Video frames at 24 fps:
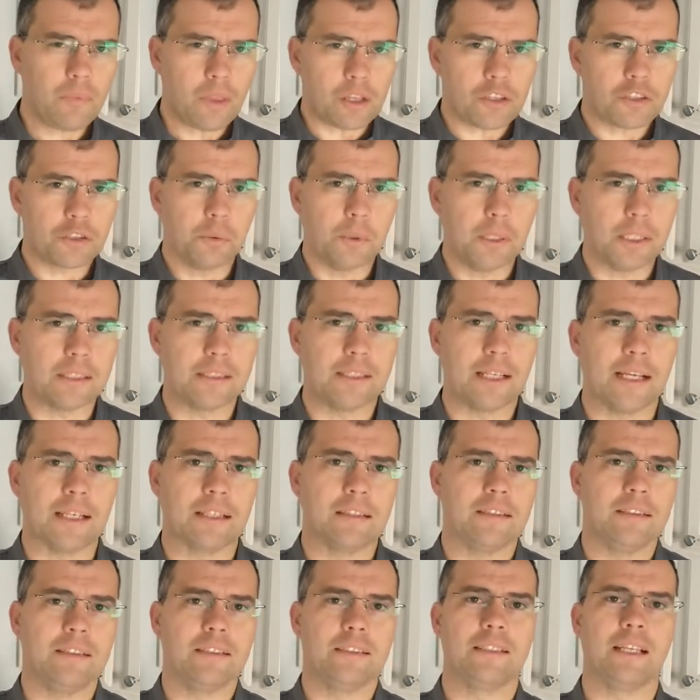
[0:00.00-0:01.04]
So what
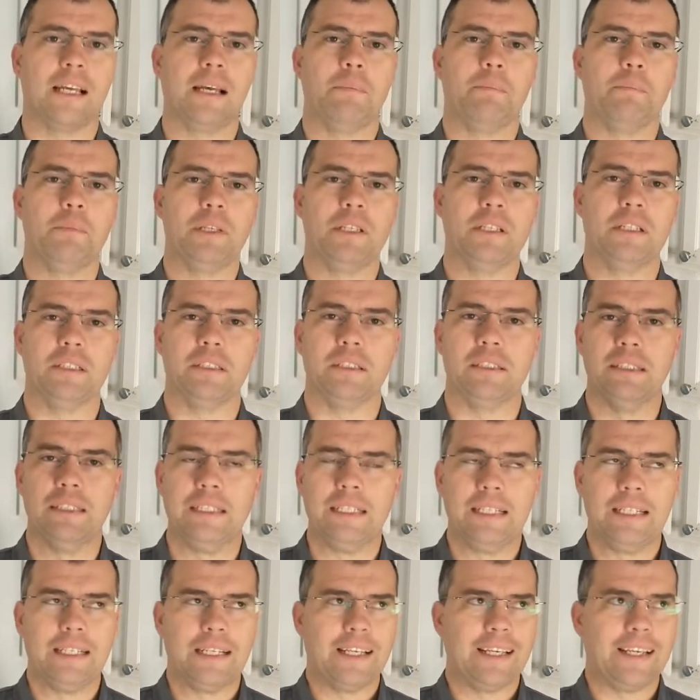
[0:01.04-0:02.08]
exactly does that mean
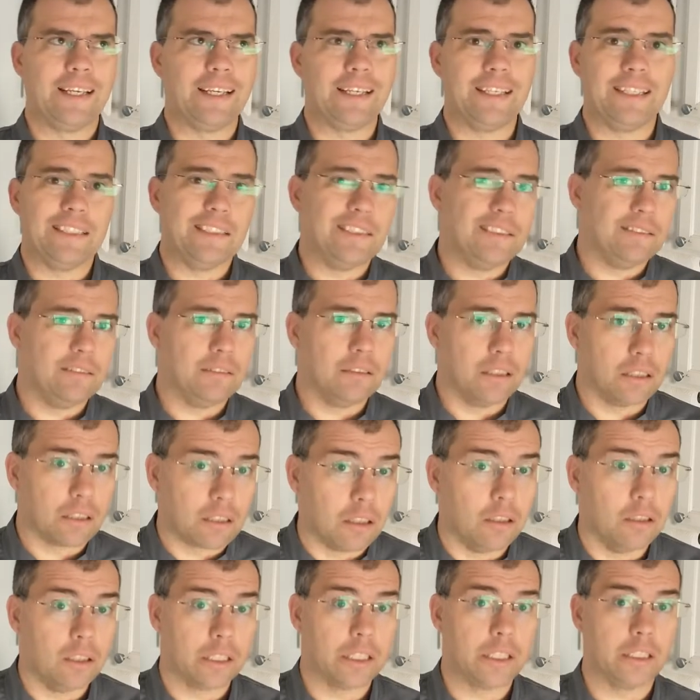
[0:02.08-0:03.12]
in the
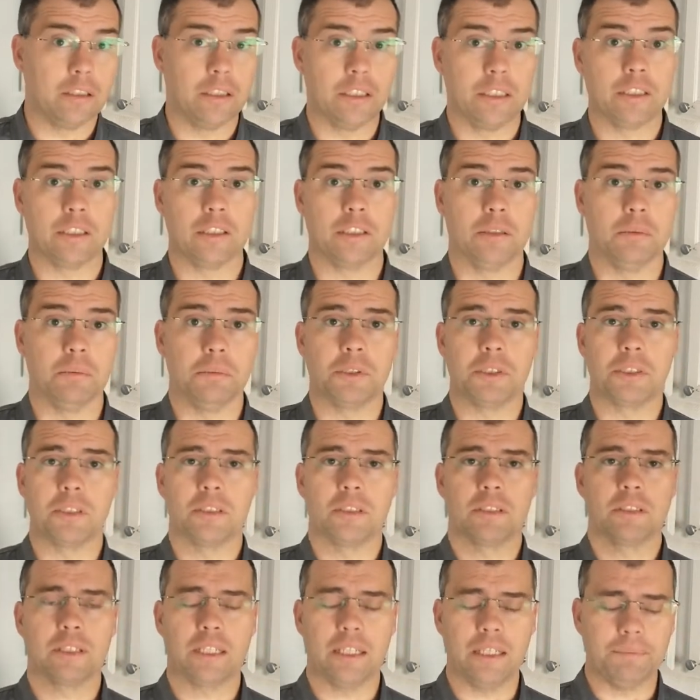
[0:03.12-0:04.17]
culinary terms?
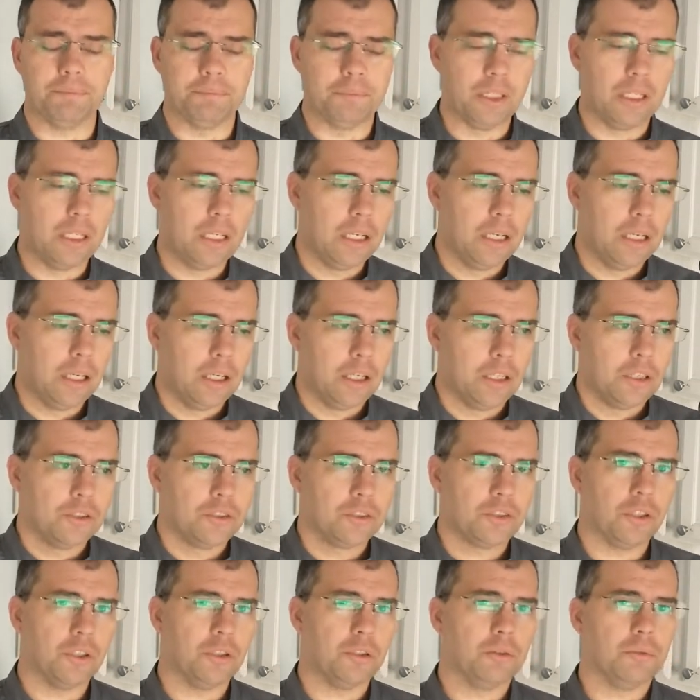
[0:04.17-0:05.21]
Okay,
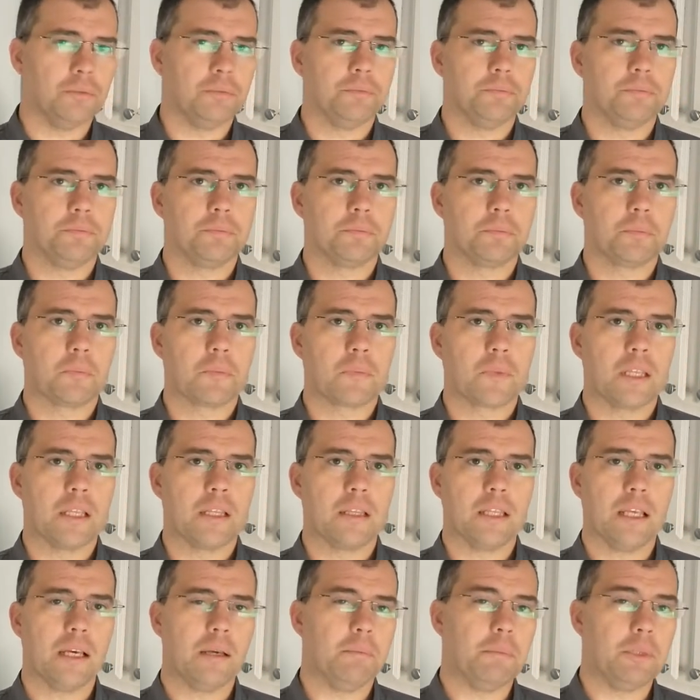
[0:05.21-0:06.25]
so
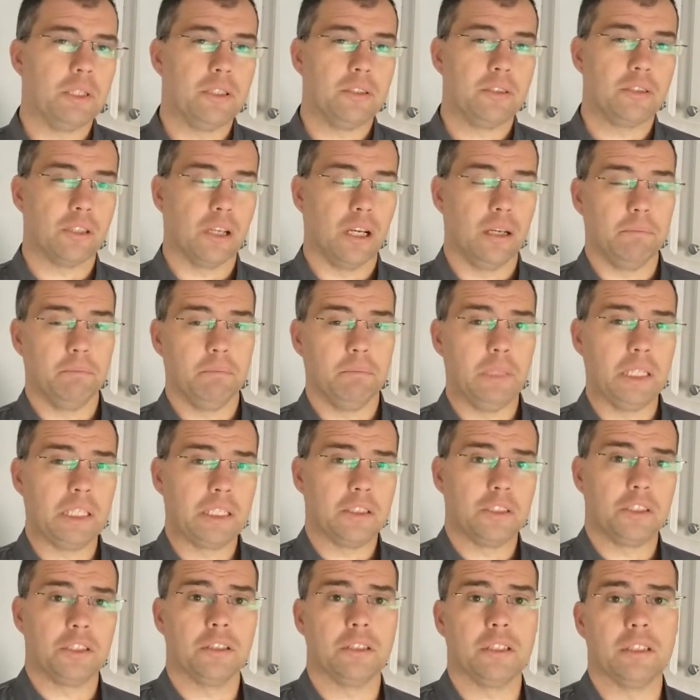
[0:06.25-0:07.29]
that means making
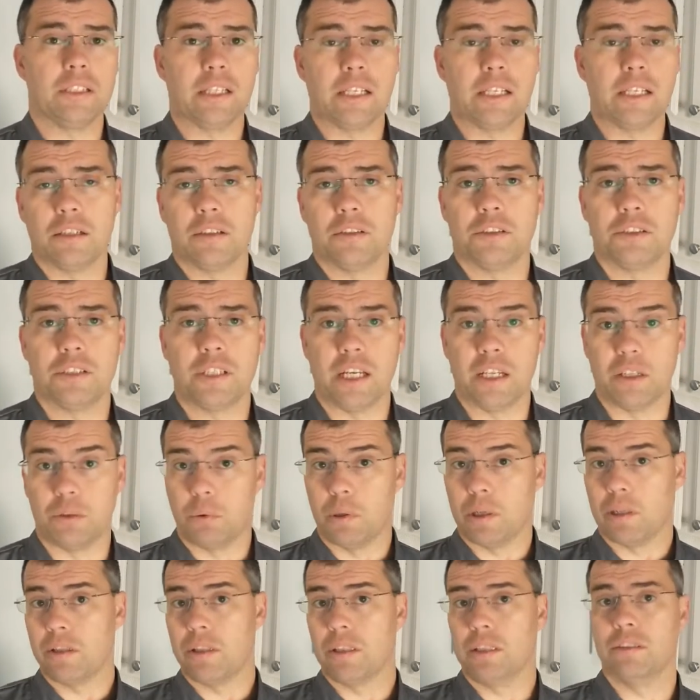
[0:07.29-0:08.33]
sure that they understand
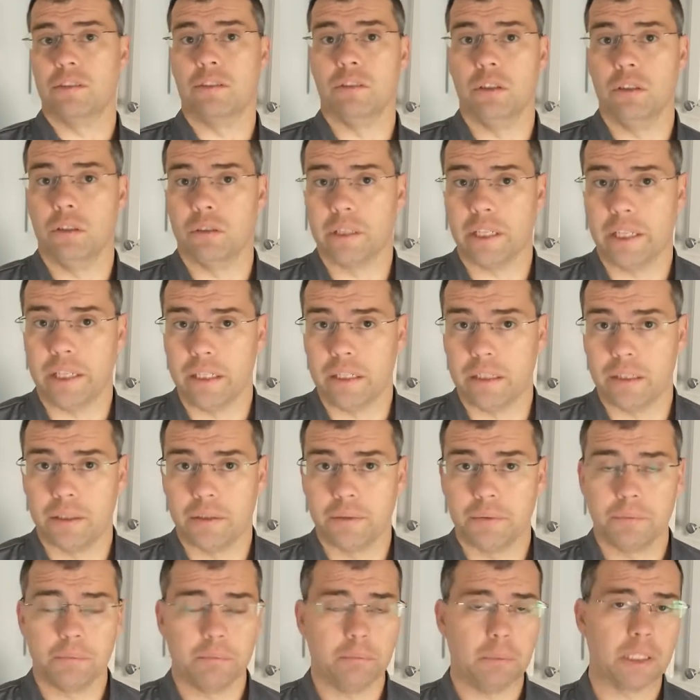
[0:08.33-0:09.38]
where things are located,
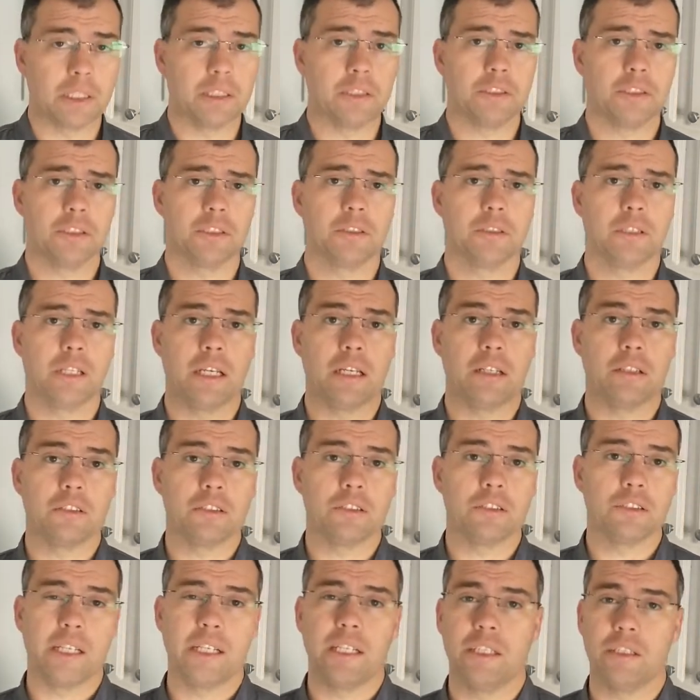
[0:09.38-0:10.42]
making sure they
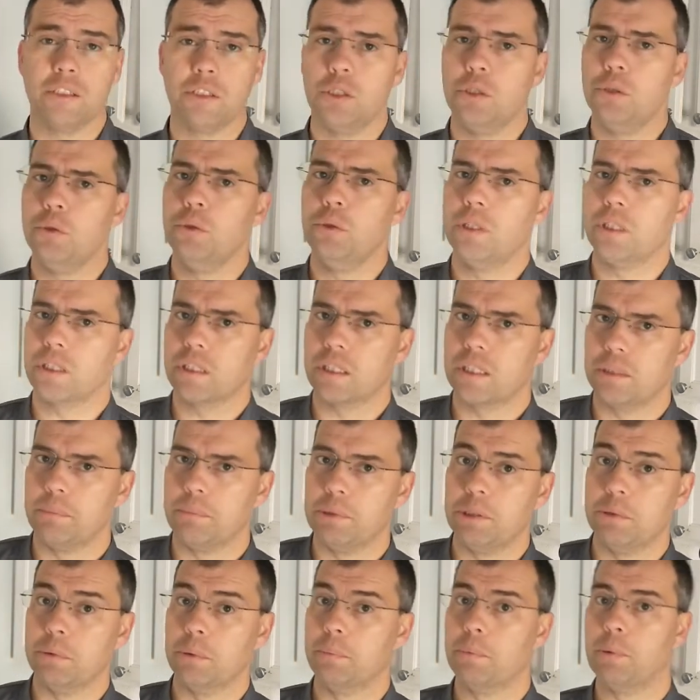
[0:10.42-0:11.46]
understand who they're going to
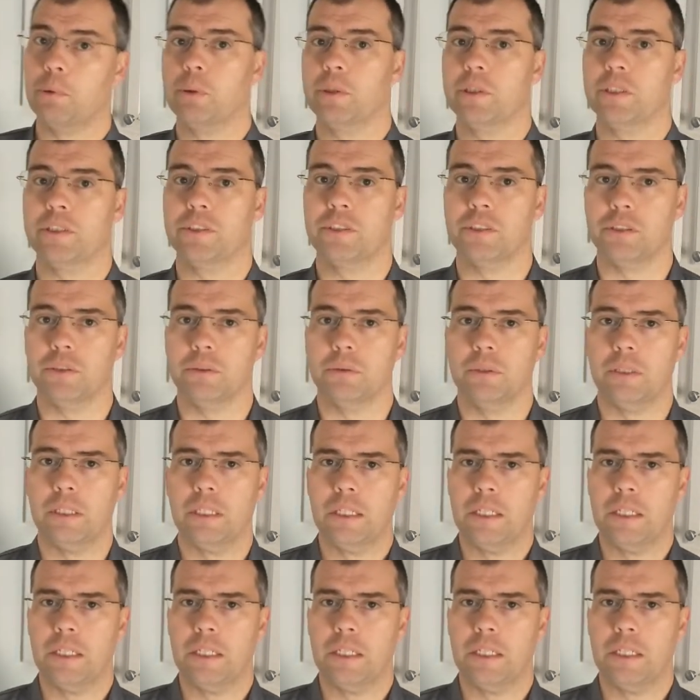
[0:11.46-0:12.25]
be reporting to,